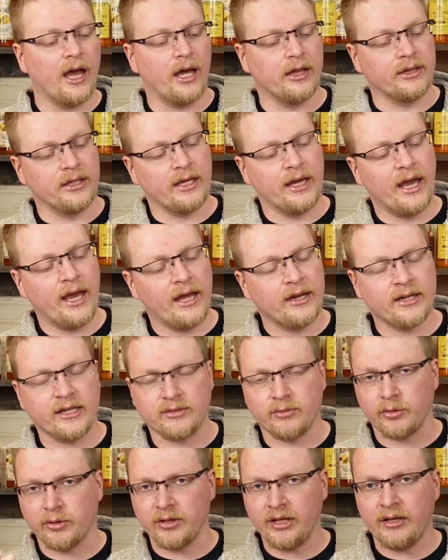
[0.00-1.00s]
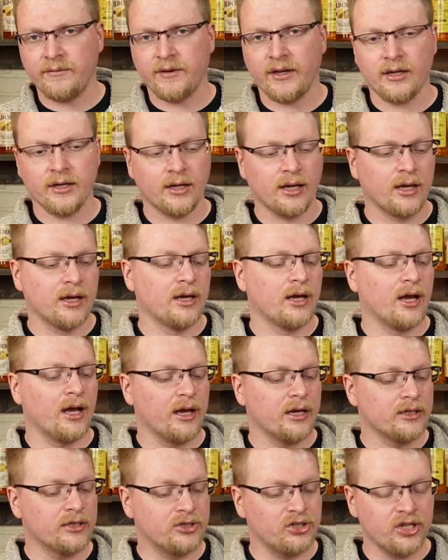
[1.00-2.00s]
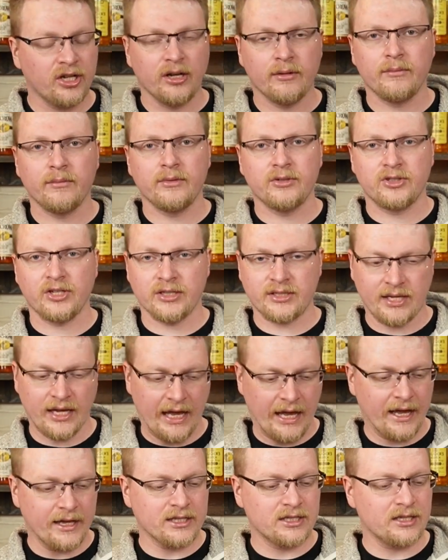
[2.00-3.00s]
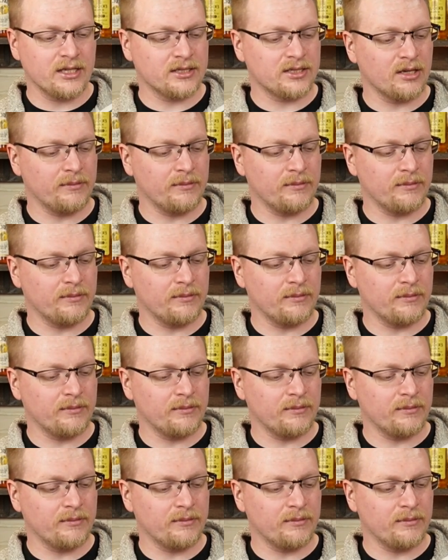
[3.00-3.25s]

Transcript: And at the end, as we're leaving, Jim just hands this